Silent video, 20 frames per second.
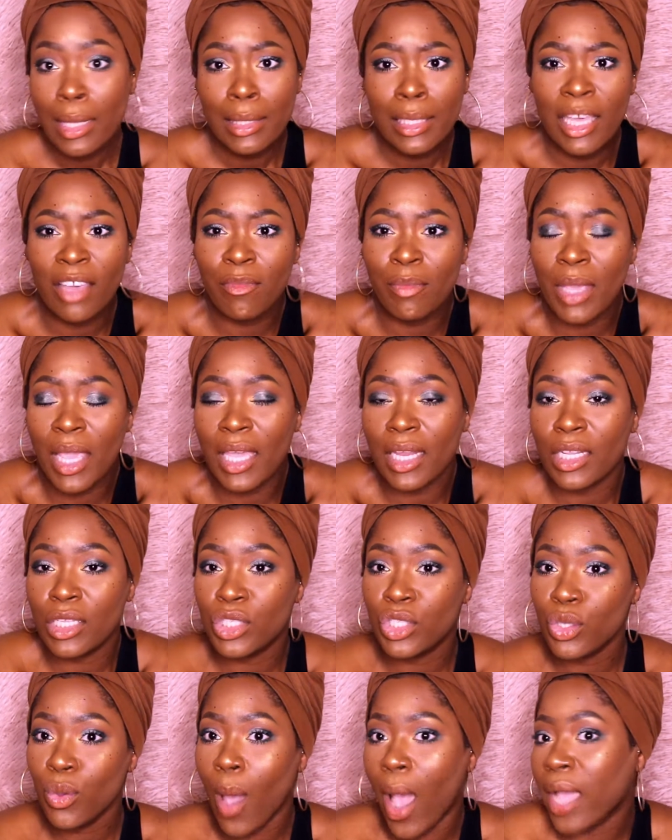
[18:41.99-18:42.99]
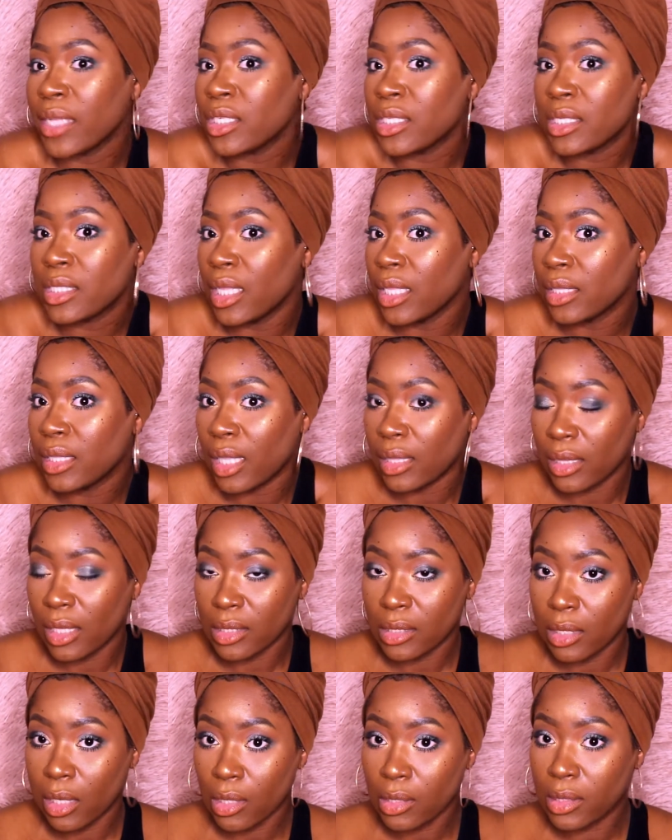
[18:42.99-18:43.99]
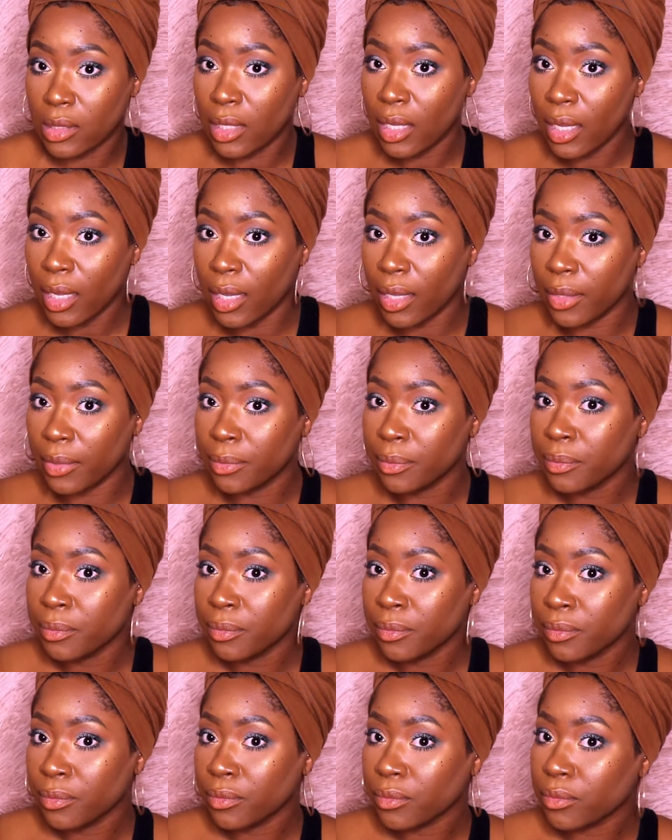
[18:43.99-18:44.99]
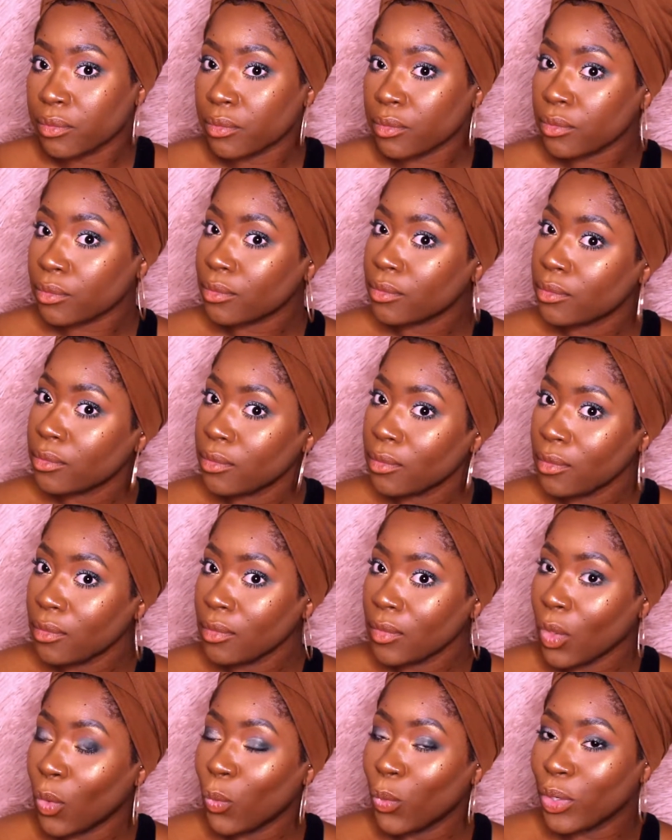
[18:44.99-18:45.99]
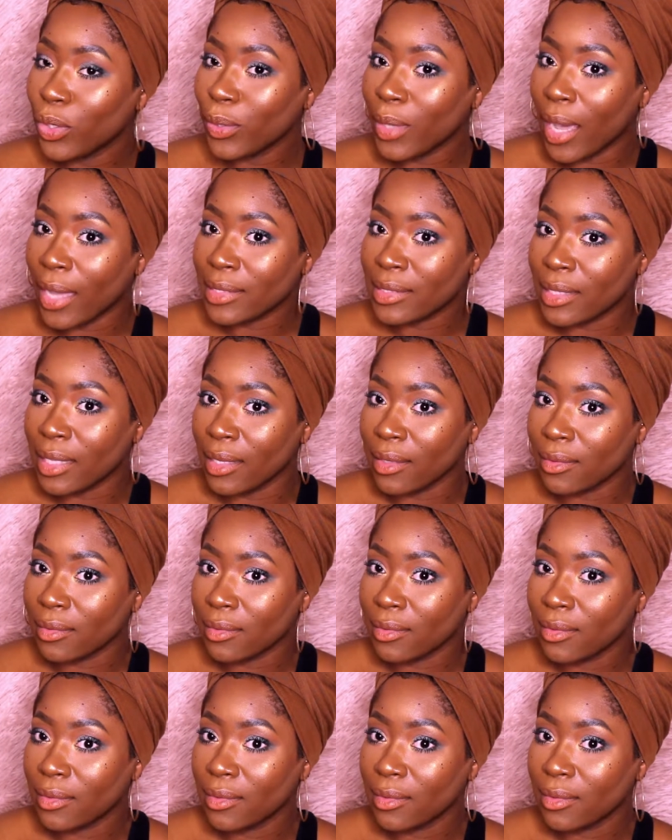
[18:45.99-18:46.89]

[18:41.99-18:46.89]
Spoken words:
give me any dew. I just think that this looks good. What do you guys think?